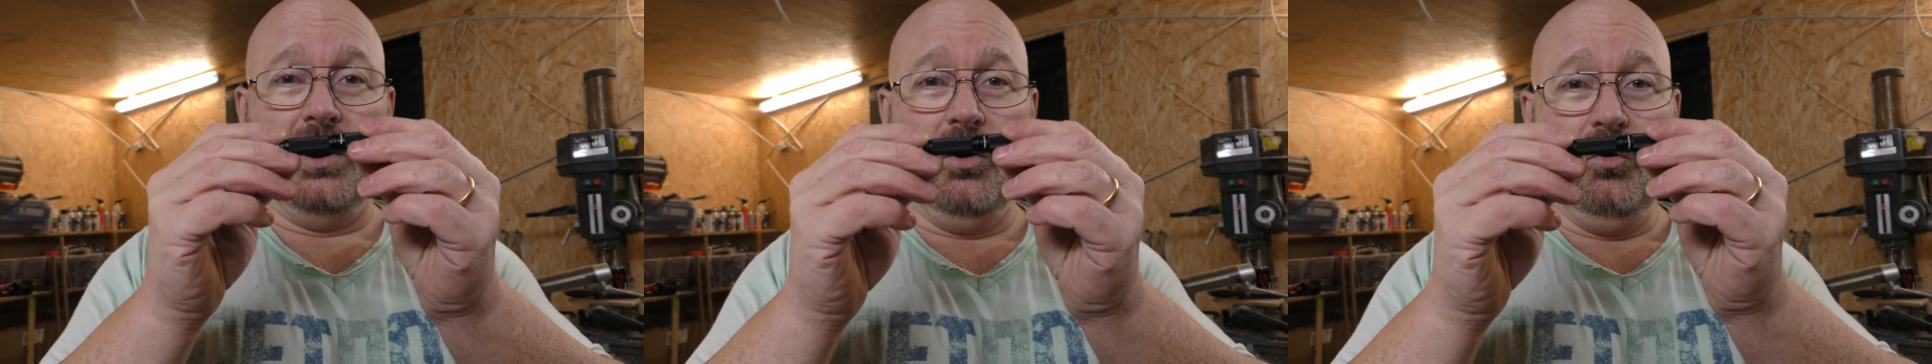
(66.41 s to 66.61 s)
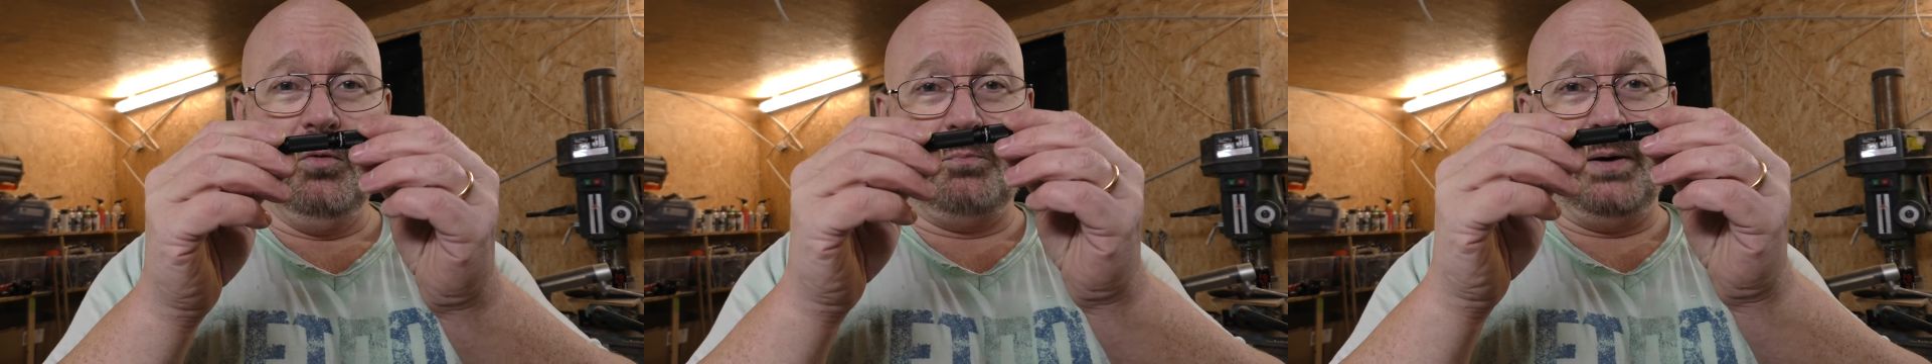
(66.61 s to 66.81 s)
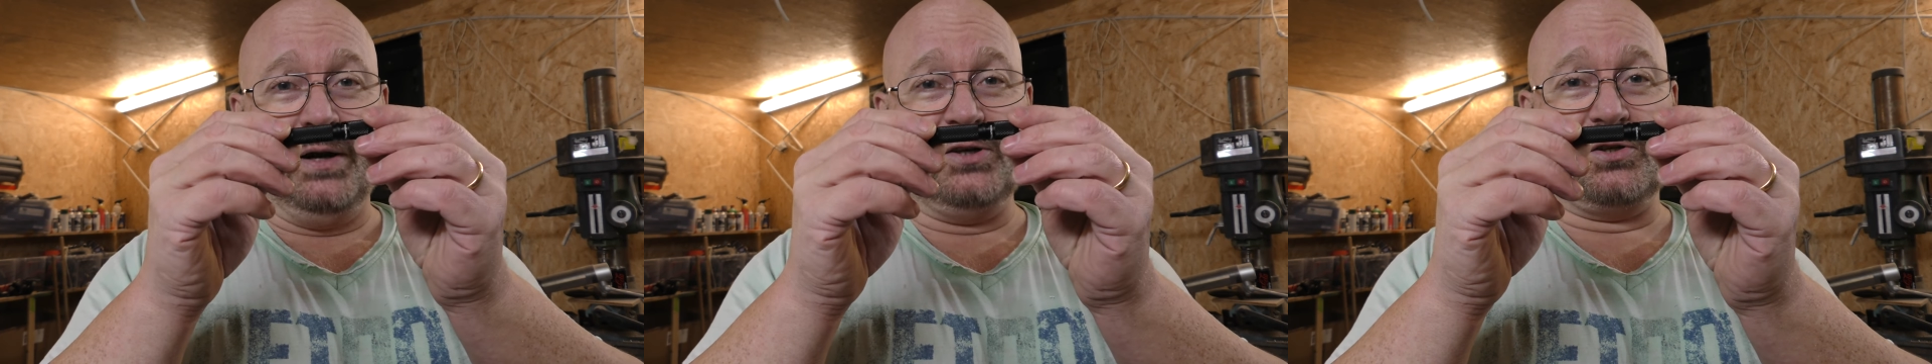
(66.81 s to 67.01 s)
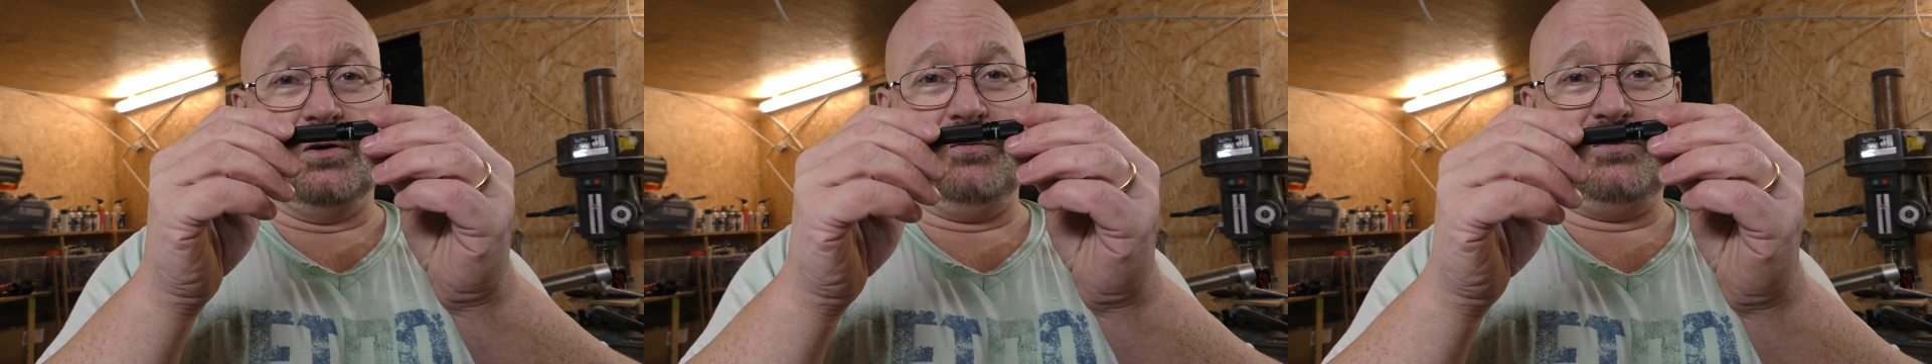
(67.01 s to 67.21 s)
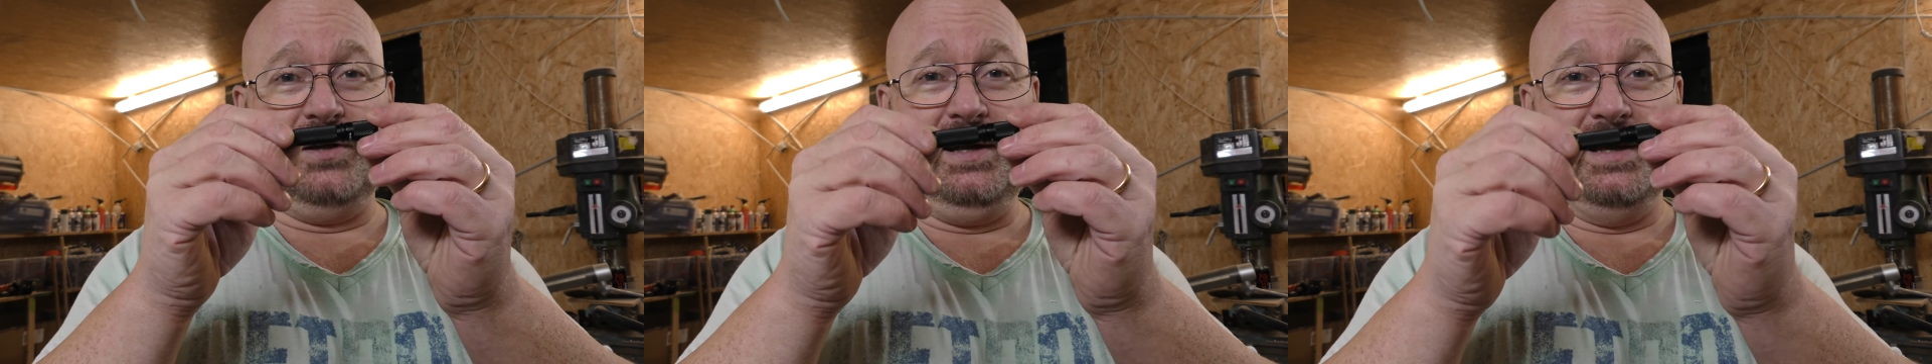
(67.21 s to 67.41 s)
whole bunch
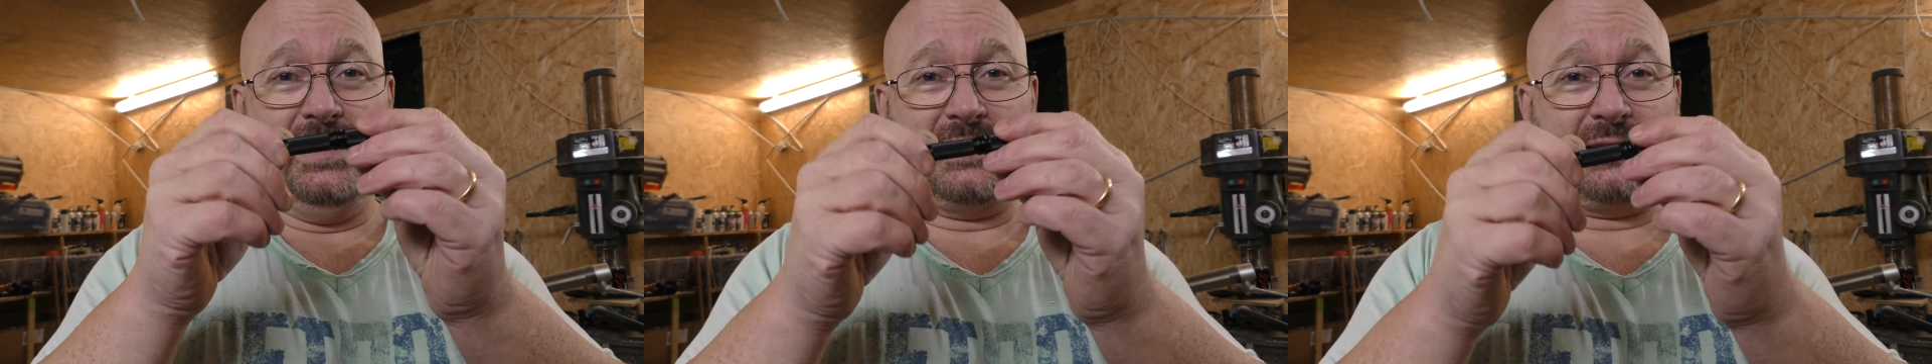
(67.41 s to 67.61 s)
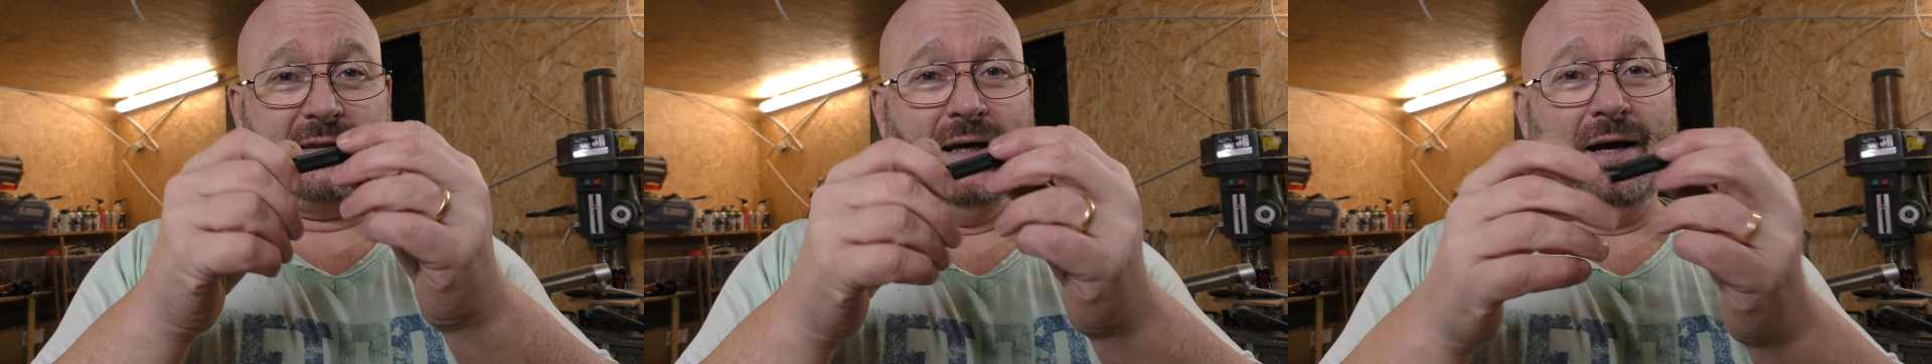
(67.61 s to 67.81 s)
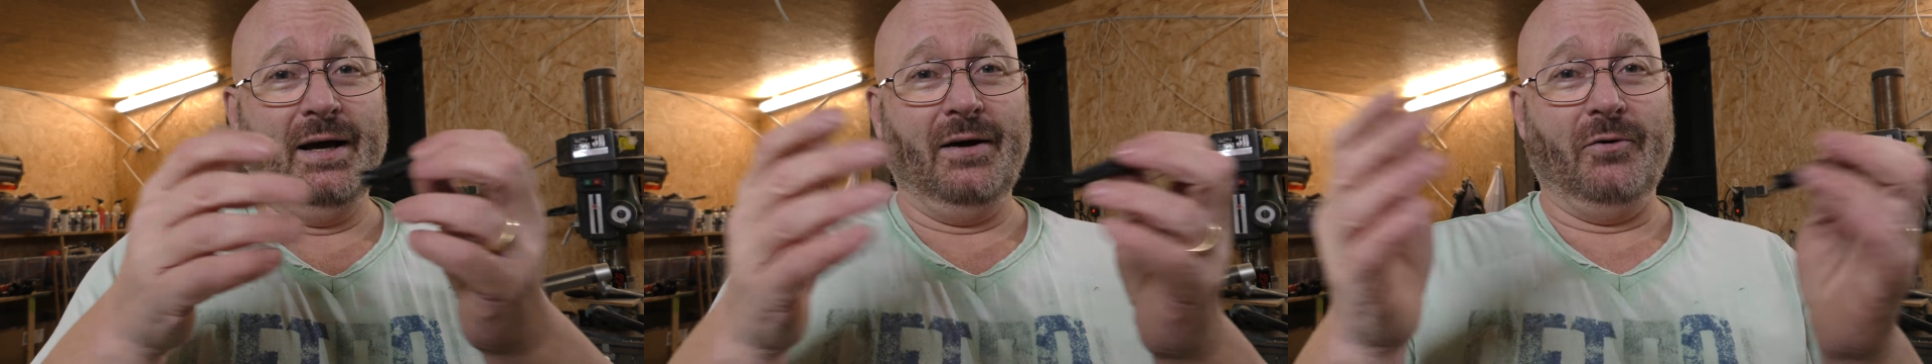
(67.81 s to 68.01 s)
of these?